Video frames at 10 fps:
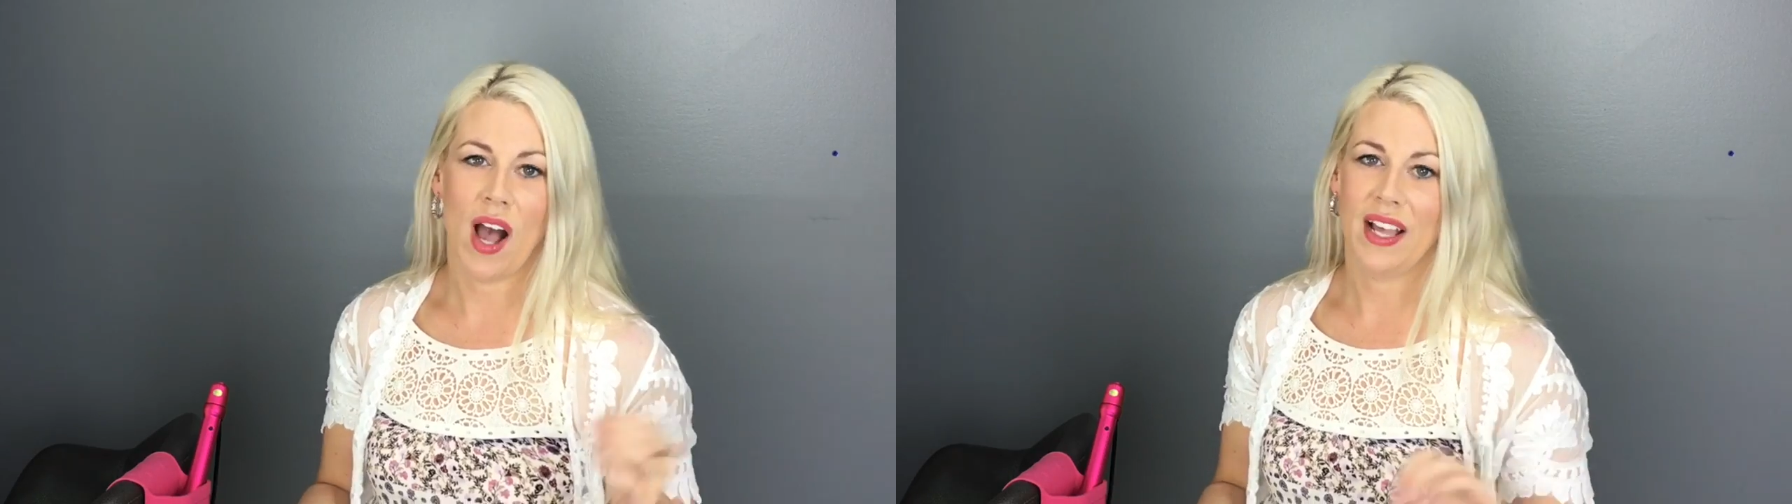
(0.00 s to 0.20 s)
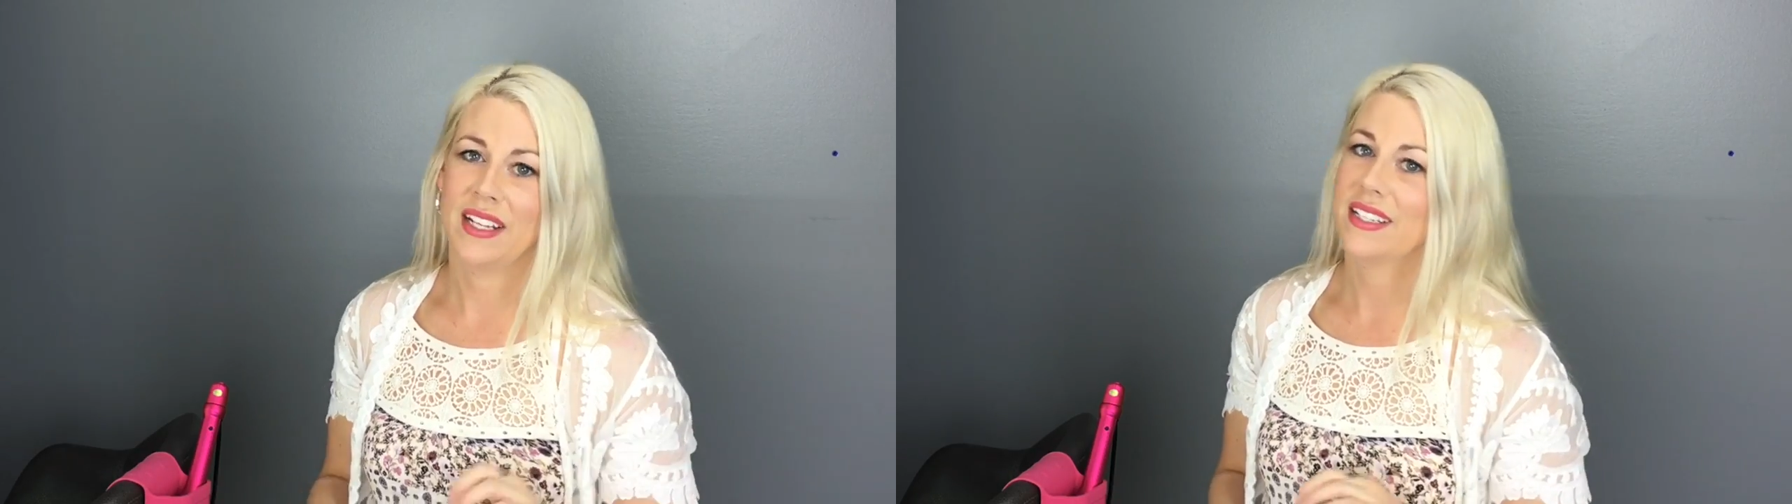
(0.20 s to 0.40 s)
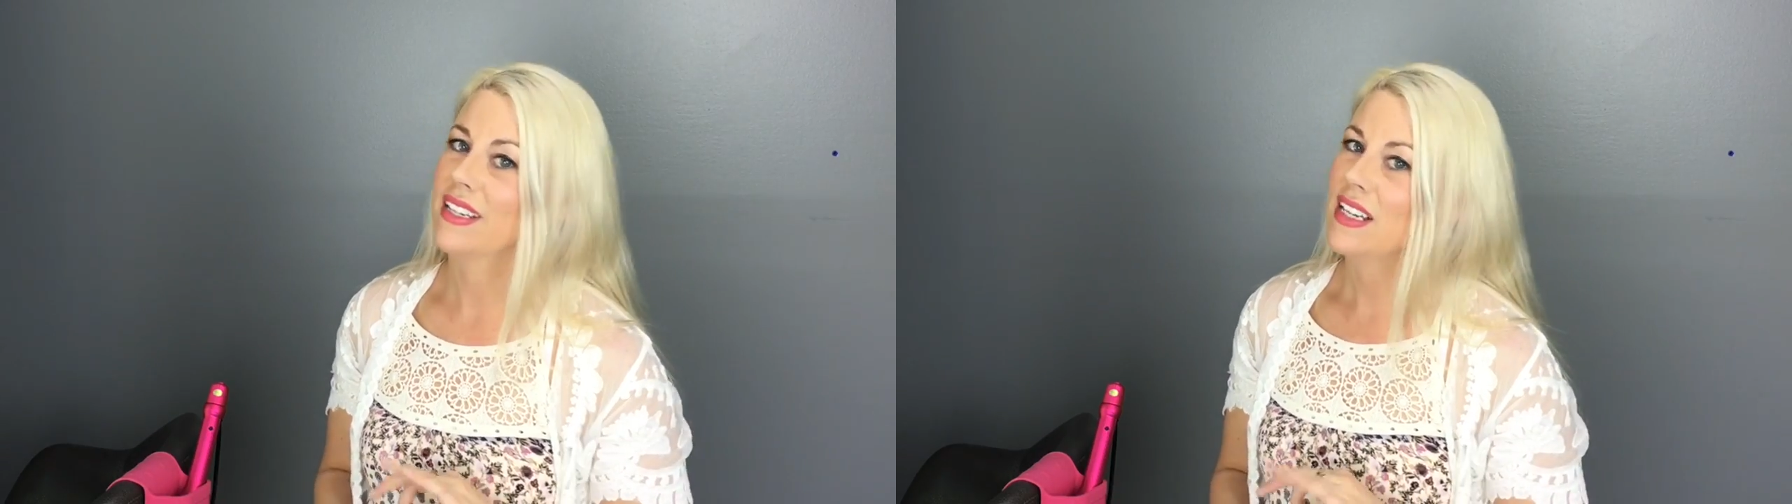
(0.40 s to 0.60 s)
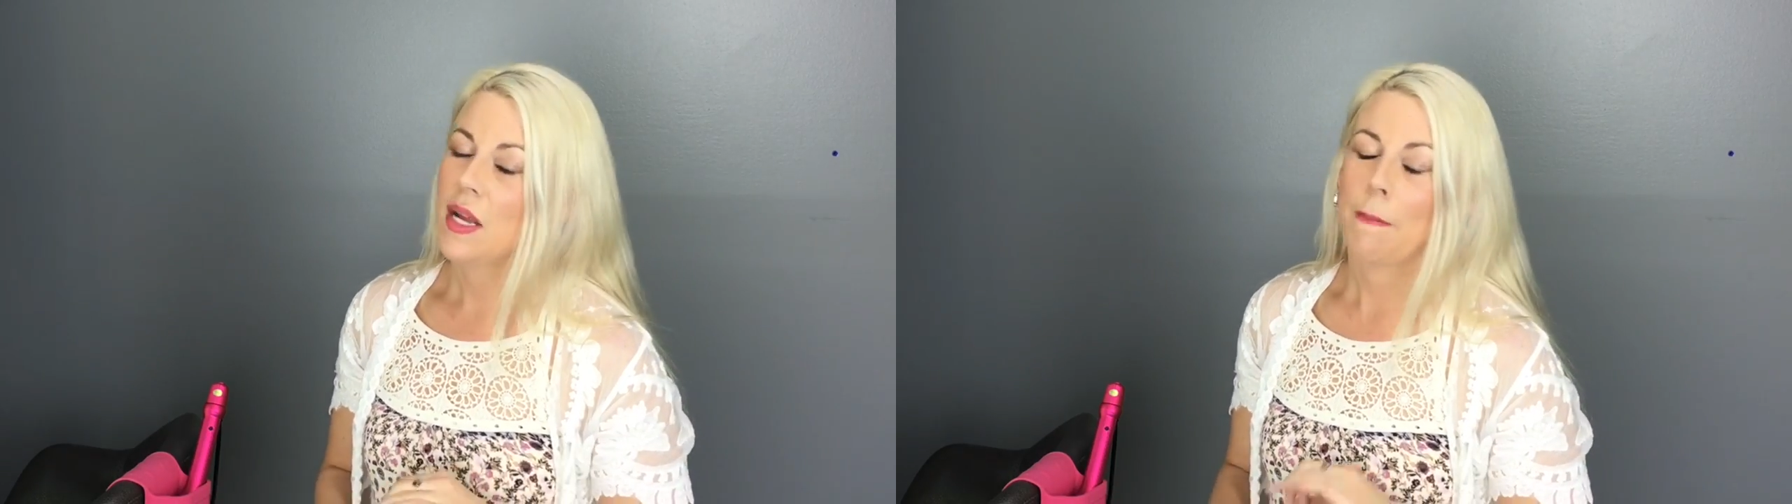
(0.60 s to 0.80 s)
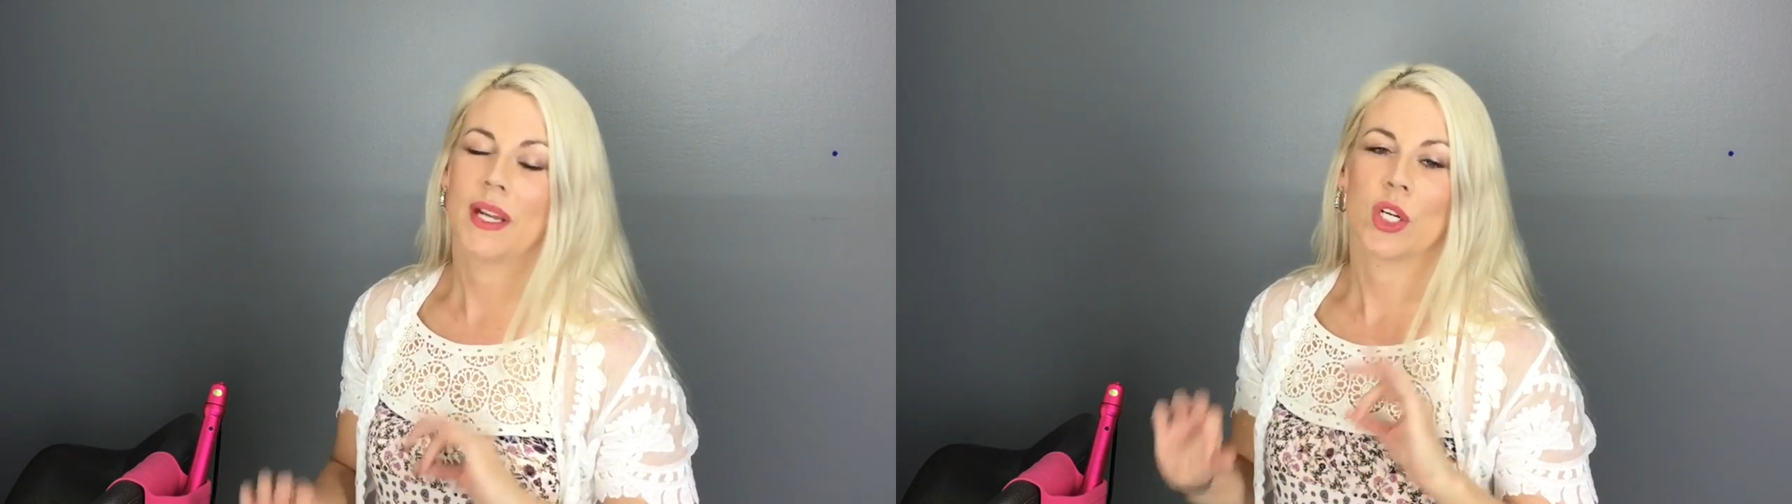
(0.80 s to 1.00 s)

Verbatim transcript: wand, my